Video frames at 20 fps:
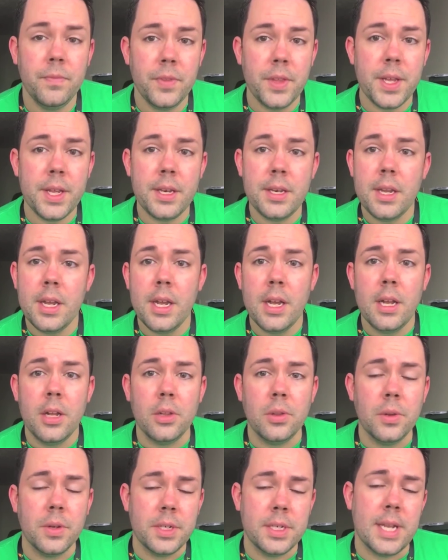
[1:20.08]
then
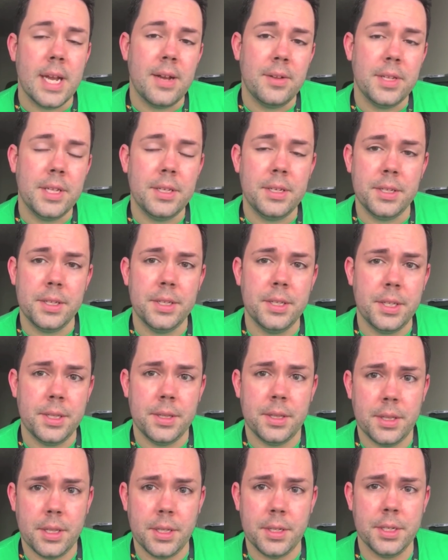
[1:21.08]
look down in
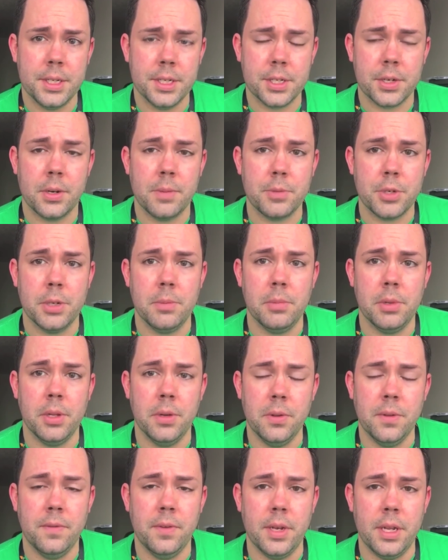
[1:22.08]
the description
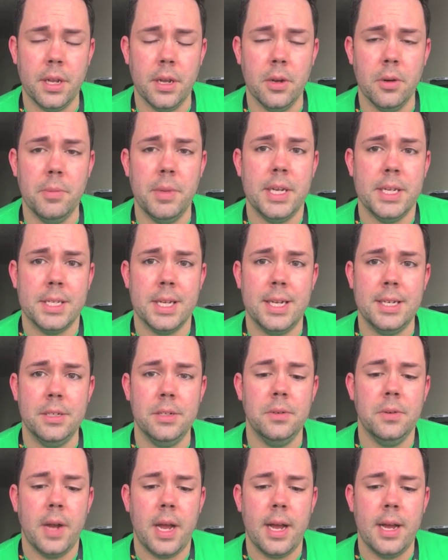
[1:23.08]
below the video because I
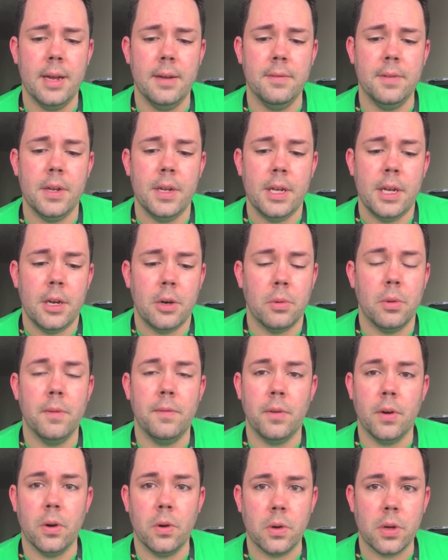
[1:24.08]
do have
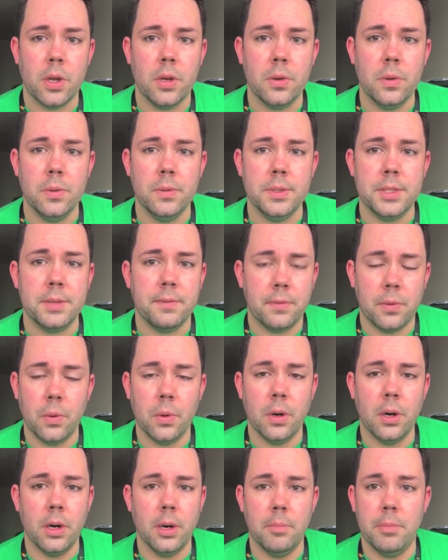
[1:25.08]
referral codes
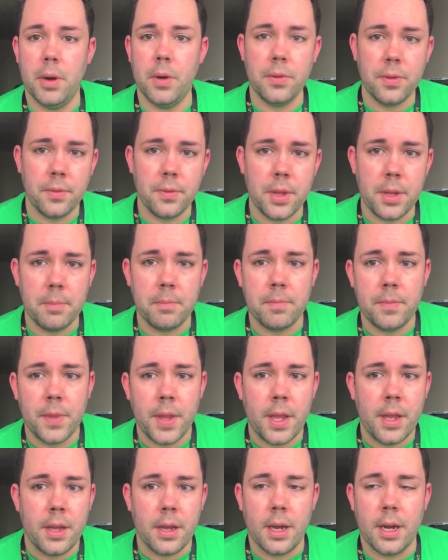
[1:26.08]
for both of them.
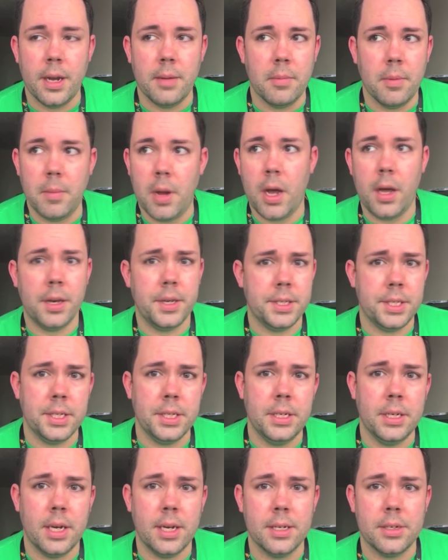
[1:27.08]
I'm
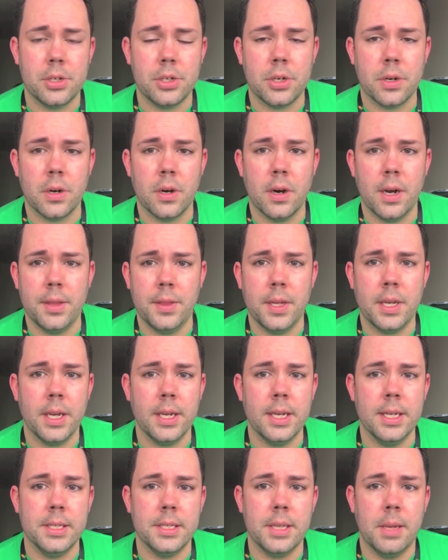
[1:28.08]
honestly not sure. I think I
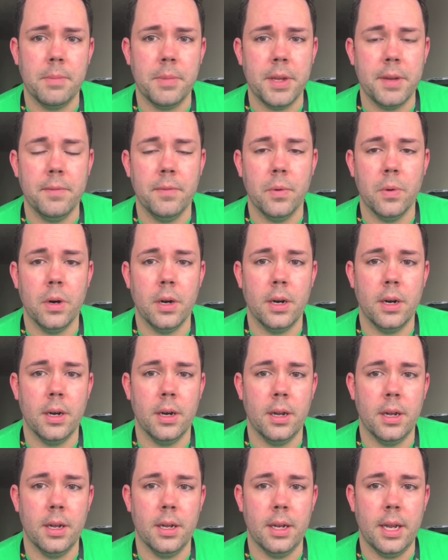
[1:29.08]
get something for it,
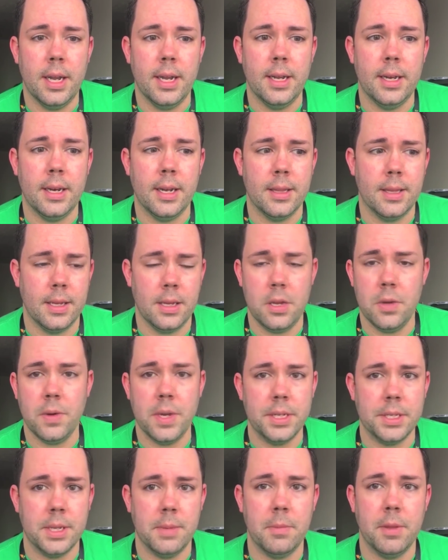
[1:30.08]
and I think you
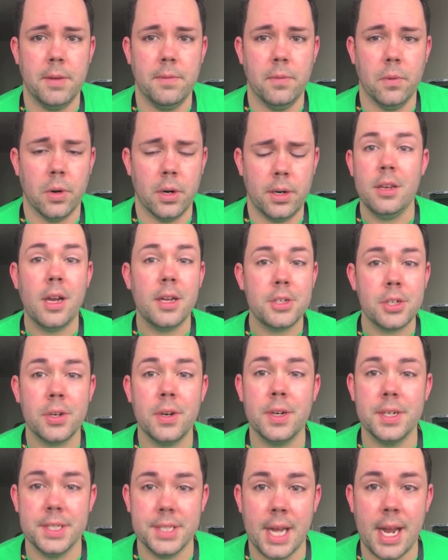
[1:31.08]
get something for it. Not
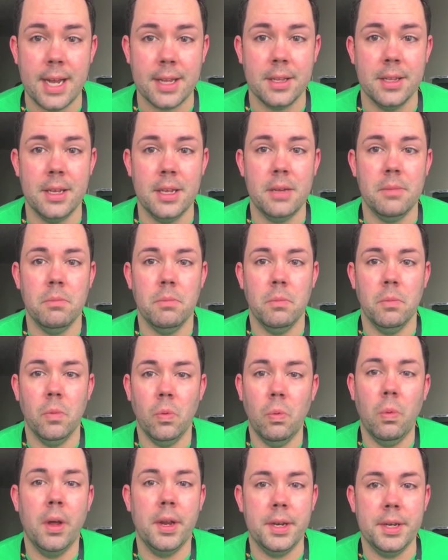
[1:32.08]
sure exactly
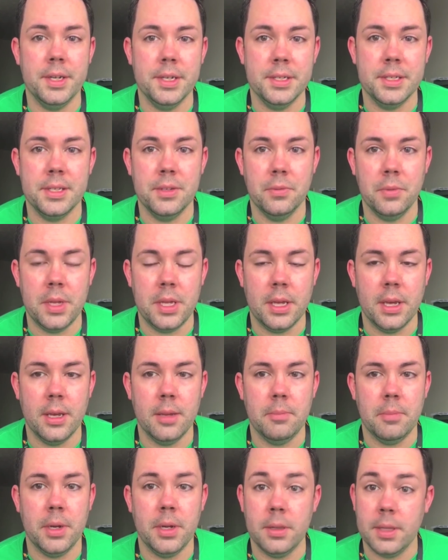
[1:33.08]
what it is that we
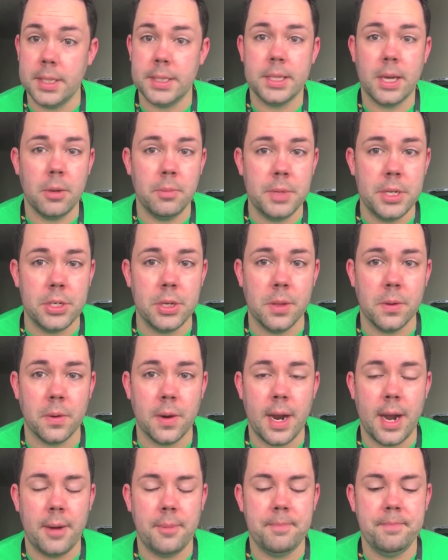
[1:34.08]
get, but let's help each
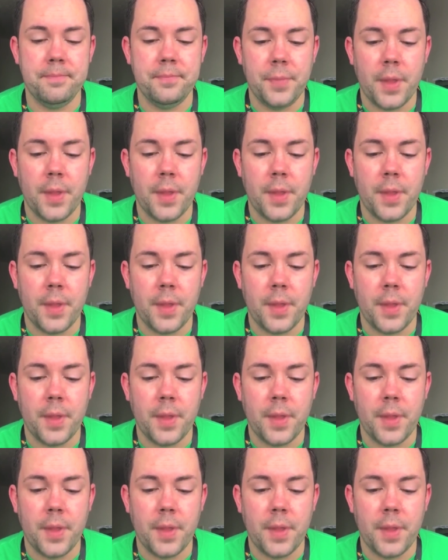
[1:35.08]
other out.